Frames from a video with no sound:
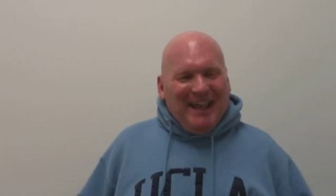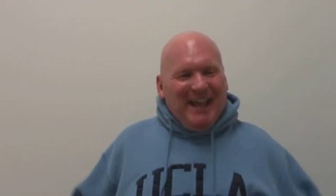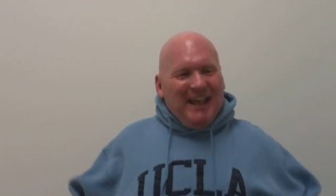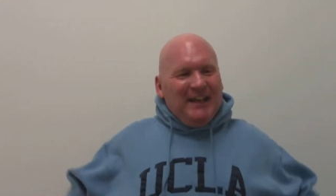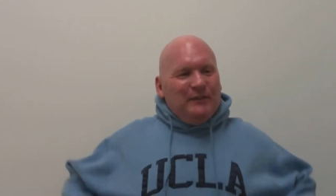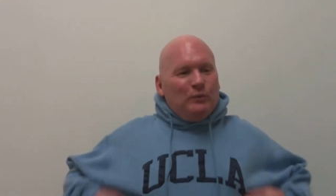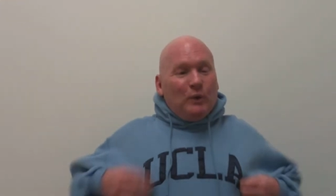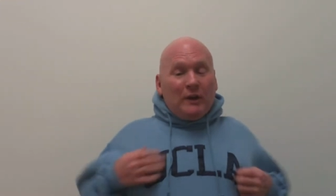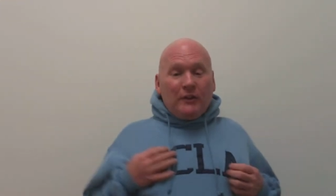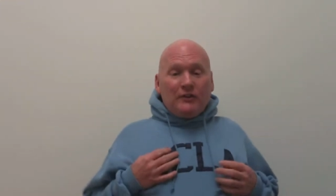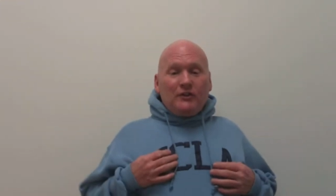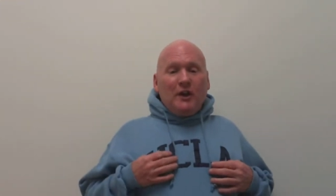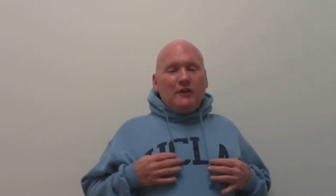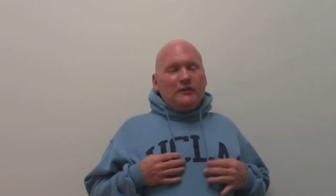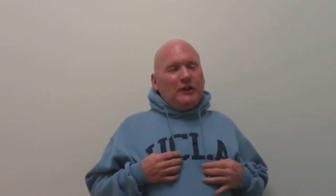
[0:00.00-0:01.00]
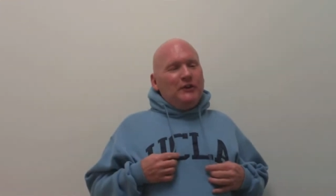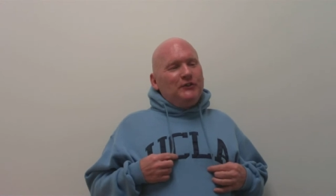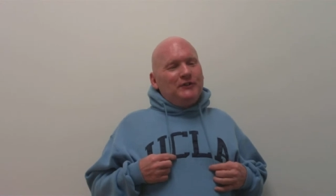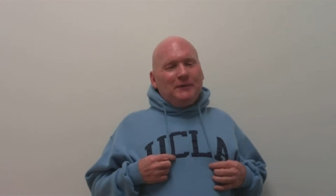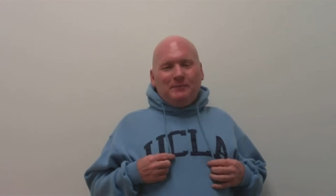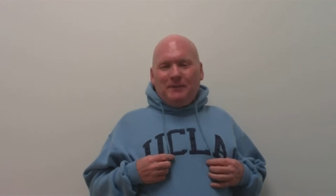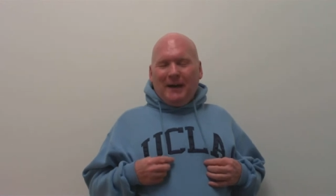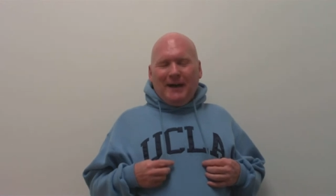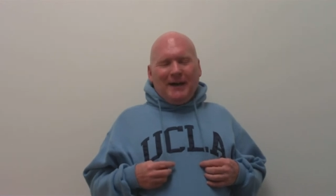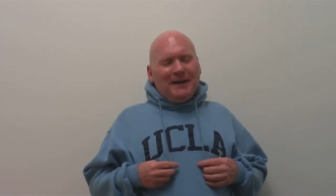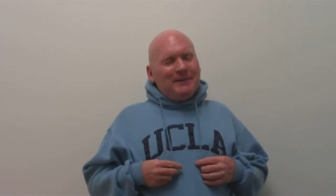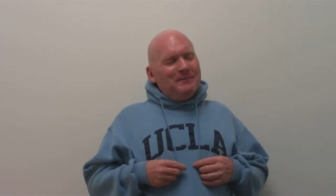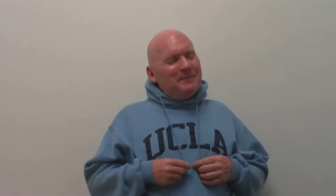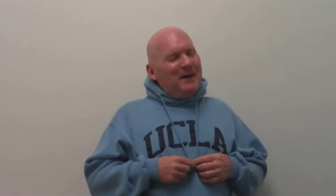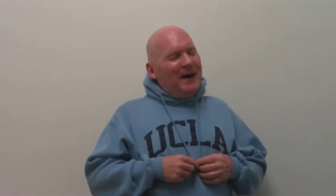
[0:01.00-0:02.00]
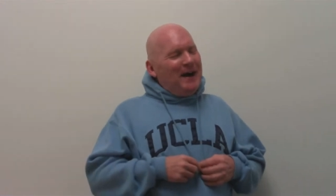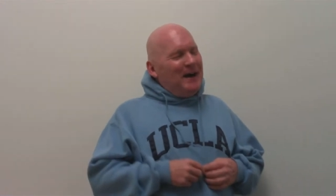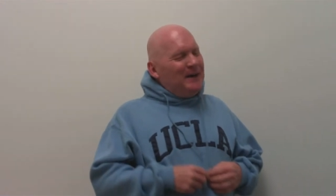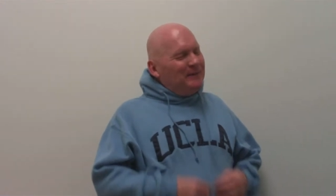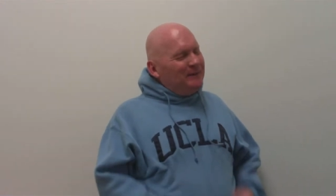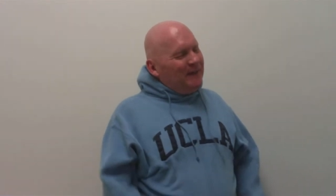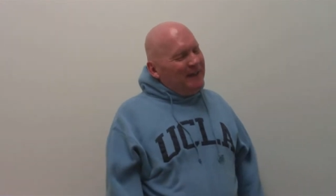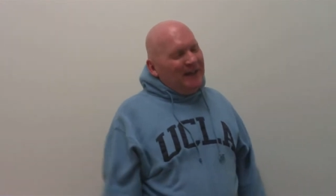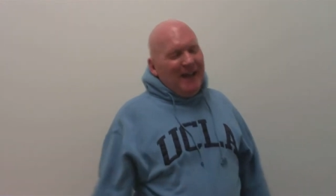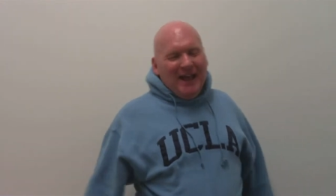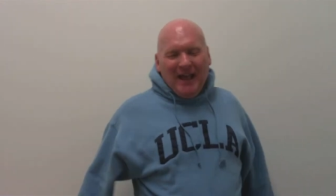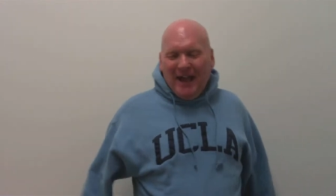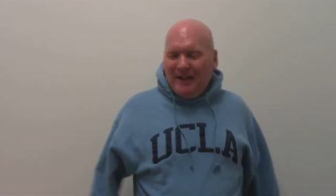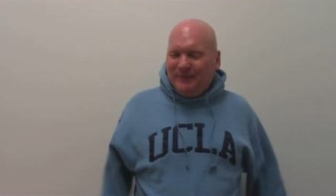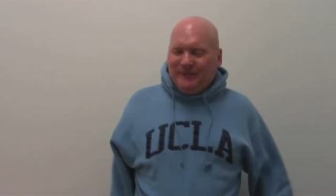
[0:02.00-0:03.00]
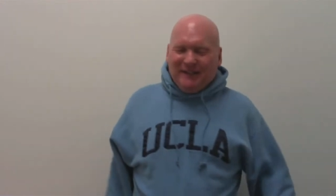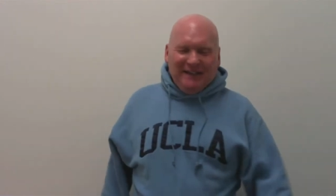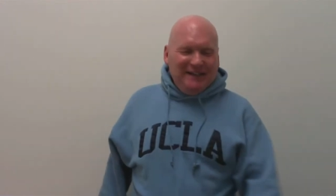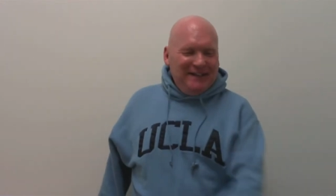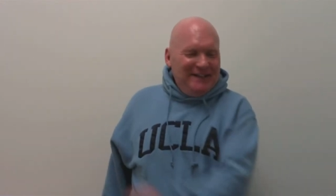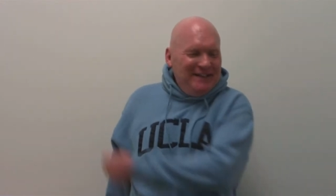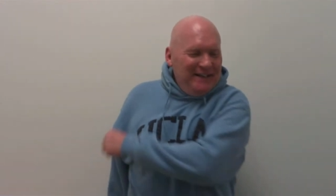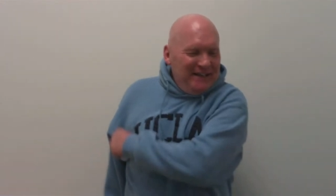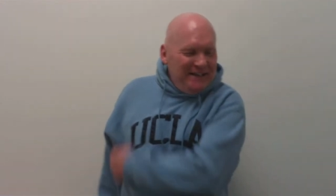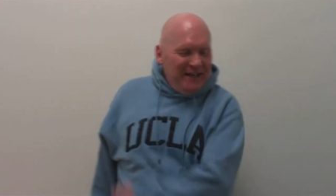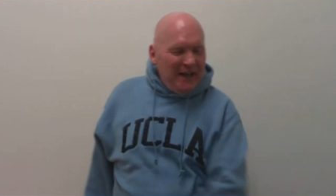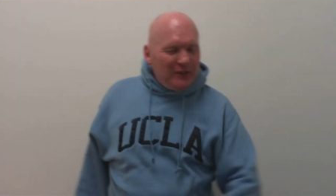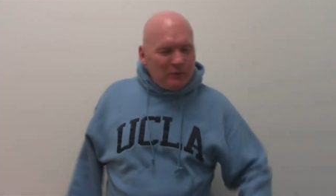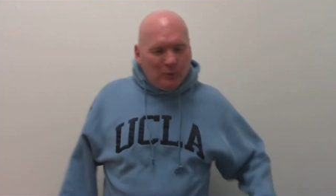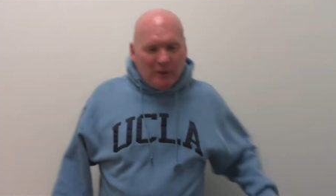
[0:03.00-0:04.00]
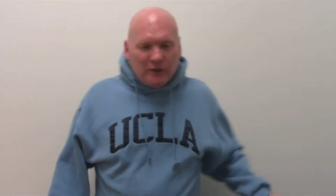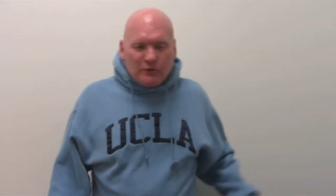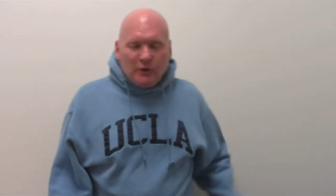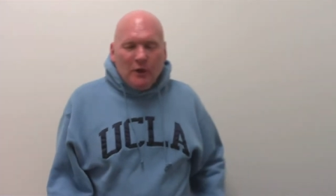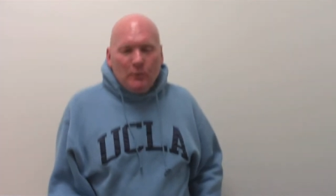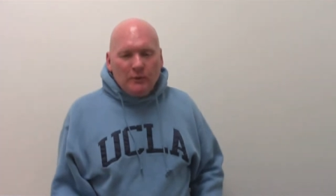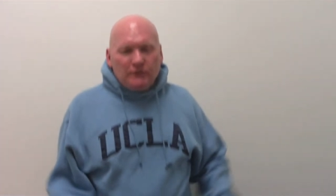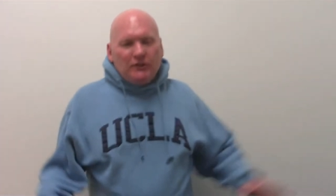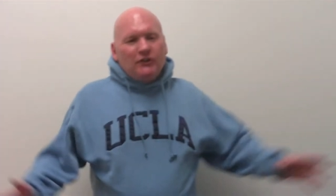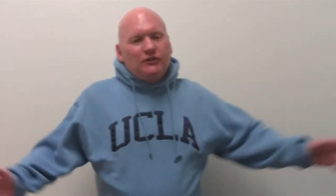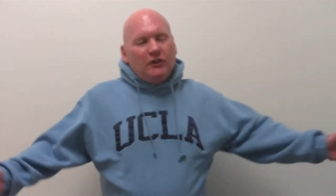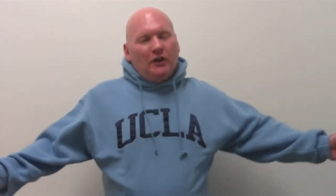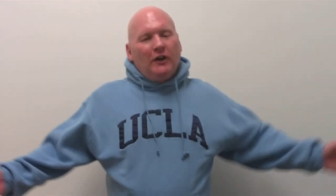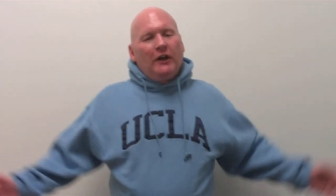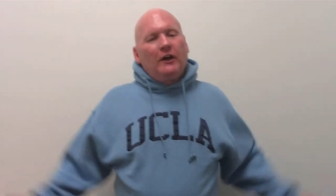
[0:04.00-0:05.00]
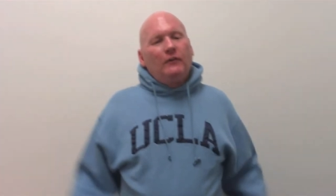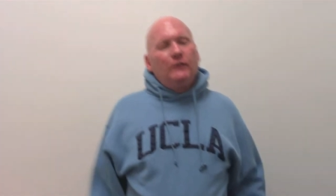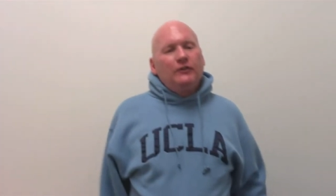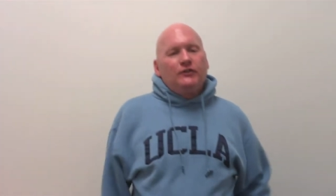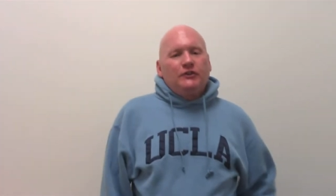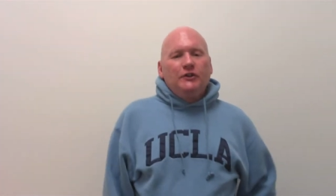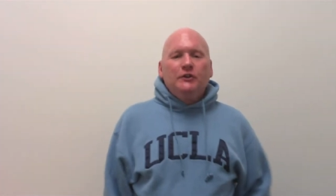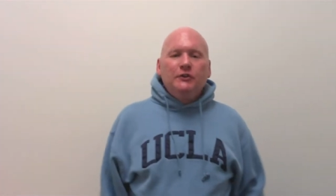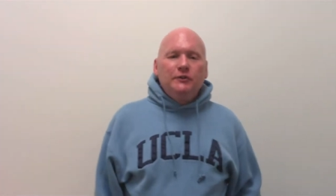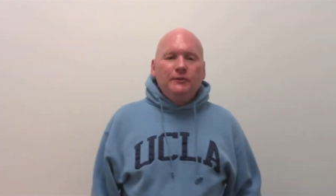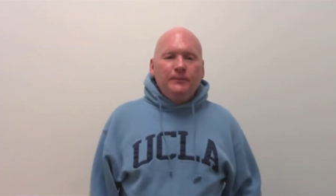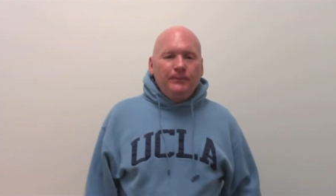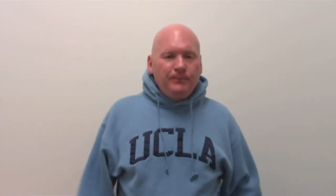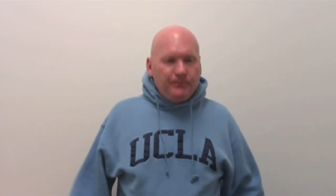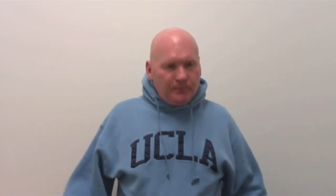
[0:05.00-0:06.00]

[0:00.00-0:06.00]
And one of the songs I used to bug mom after death was was this little Elvis tune.